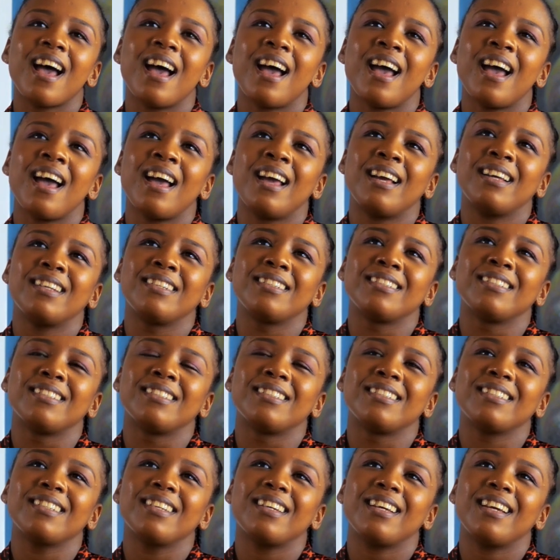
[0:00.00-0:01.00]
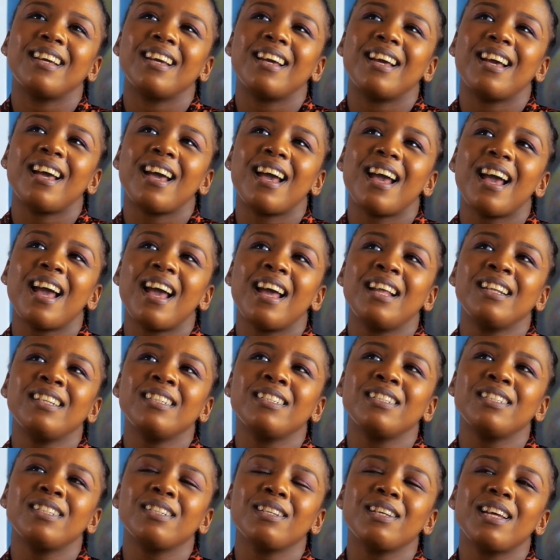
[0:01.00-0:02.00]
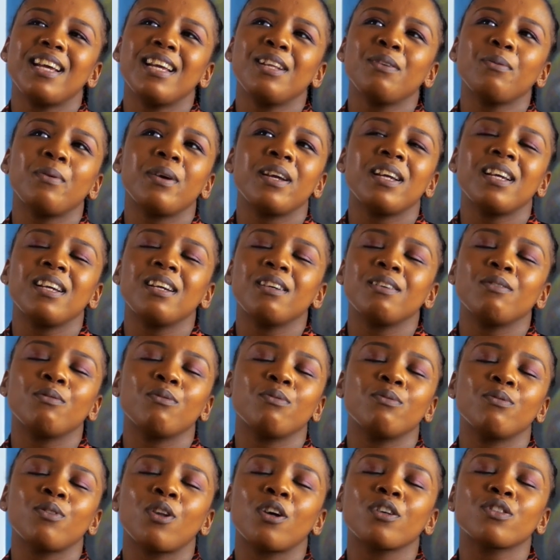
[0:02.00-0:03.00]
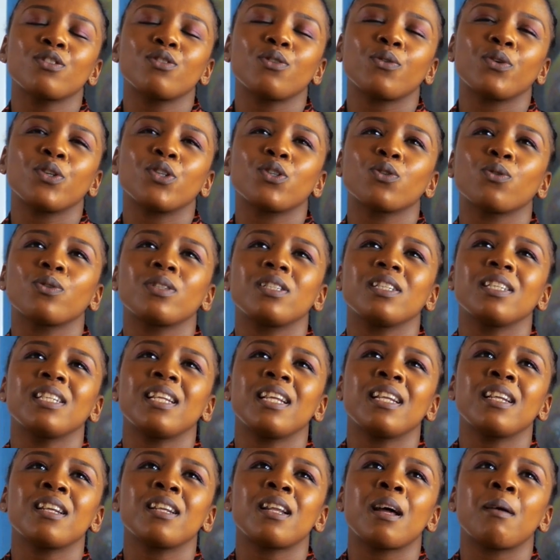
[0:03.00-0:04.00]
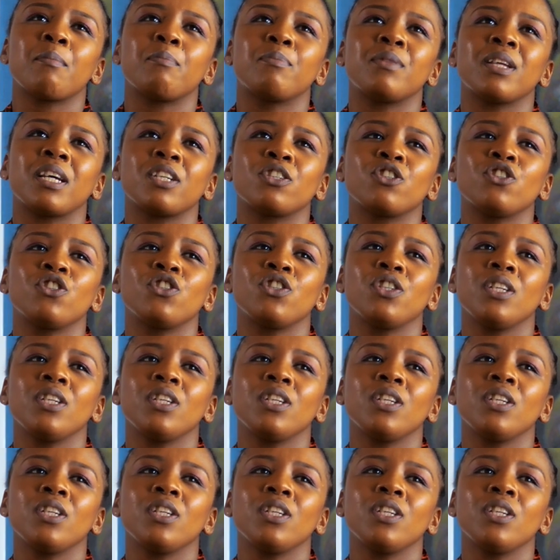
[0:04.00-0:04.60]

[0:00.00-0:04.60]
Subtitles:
And anyway, long story short, it ended up that